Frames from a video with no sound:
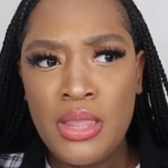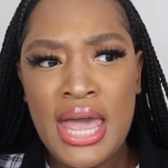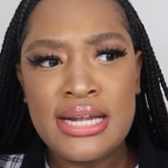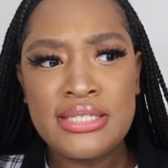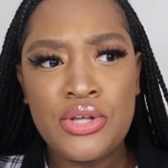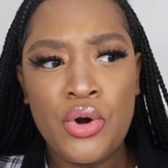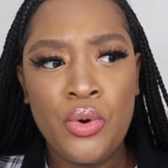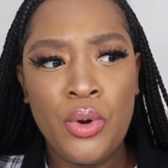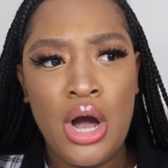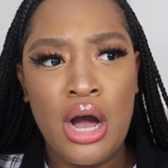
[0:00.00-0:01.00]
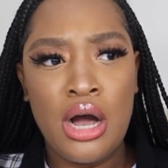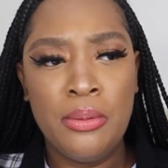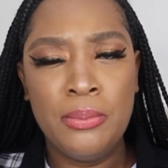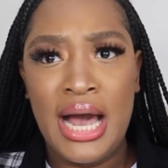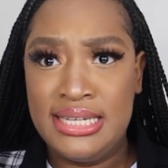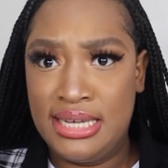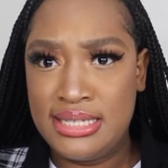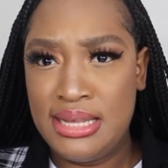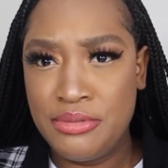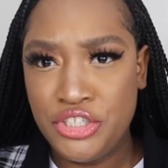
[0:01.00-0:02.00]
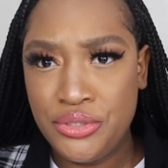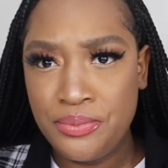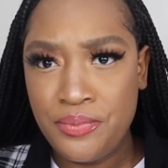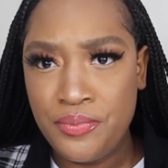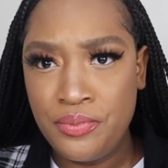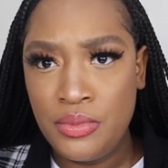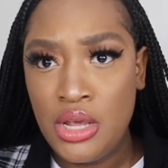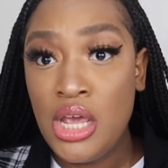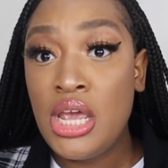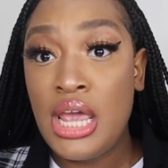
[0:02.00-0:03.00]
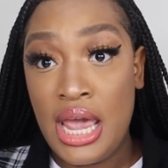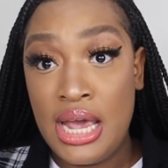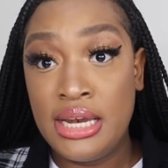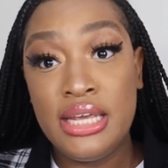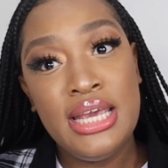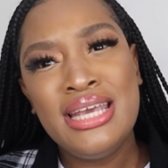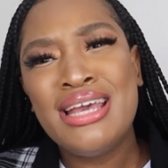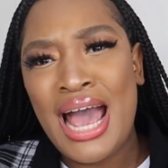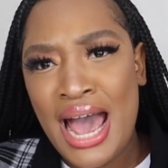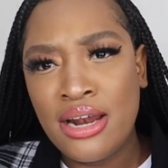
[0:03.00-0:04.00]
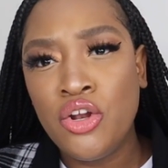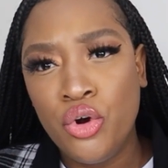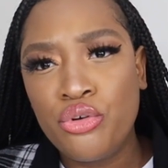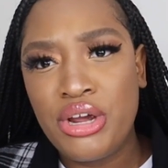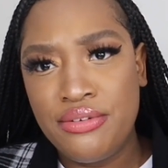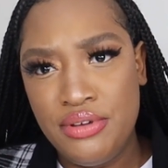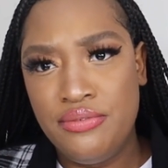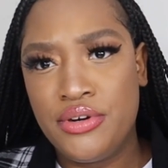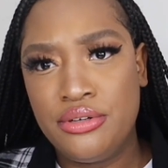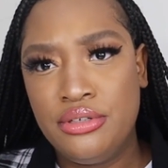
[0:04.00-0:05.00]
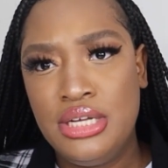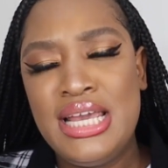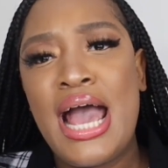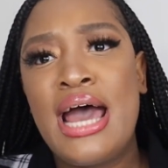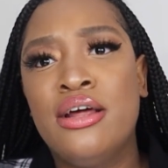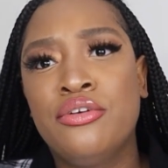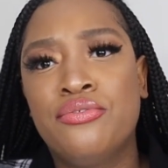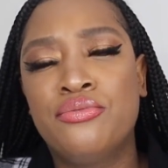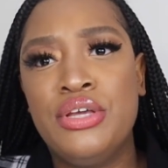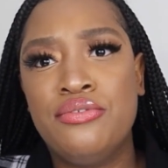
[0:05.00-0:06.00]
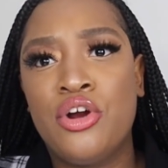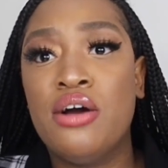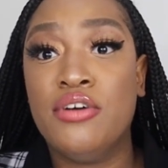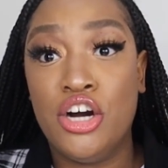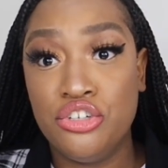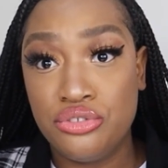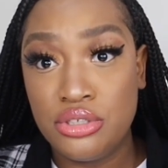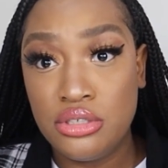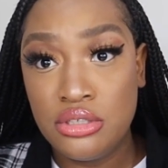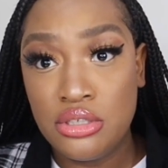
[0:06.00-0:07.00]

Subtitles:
and so I took his temperature, and he had a low-grade fever. He had a fever of 100.